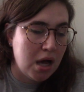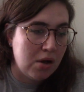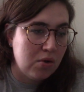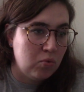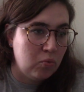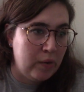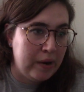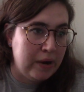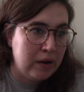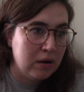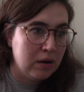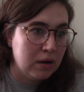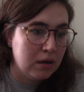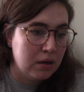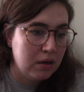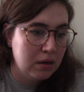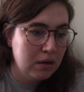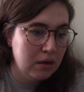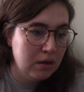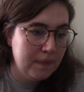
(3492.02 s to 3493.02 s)
where
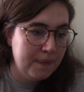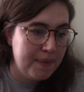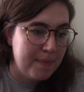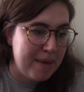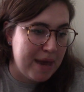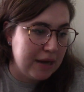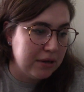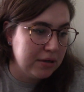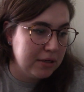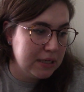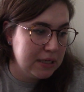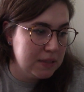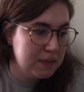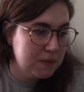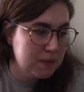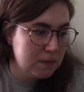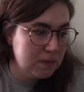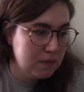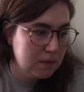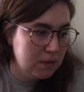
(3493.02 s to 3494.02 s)
the pattern
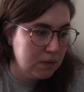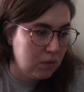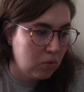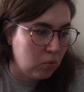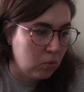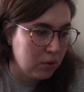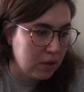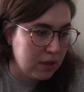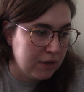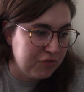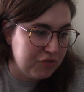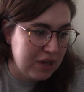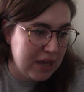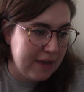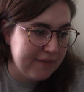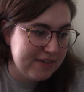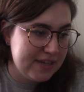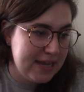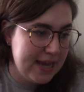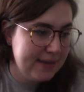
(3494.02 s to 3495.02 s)
is, or if we
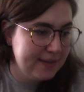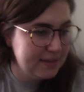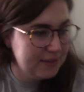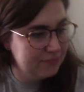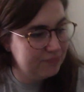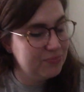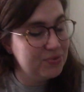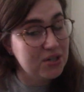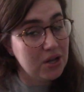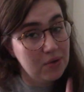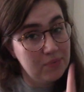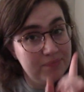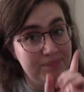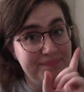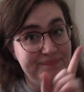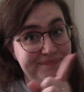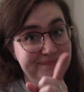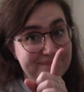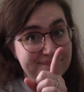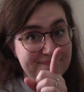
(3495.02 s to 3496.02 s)
have it yet. So
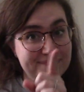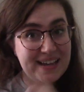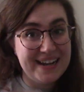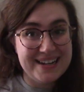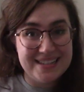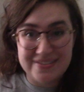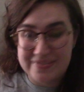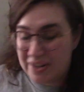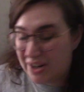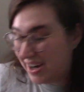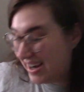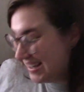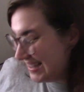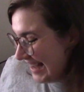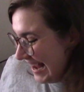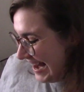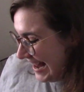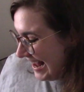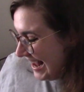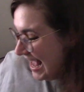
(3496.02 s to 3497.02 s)
that is very
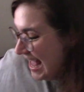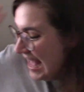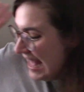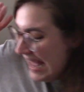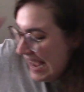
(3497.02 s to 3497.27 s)
exciting.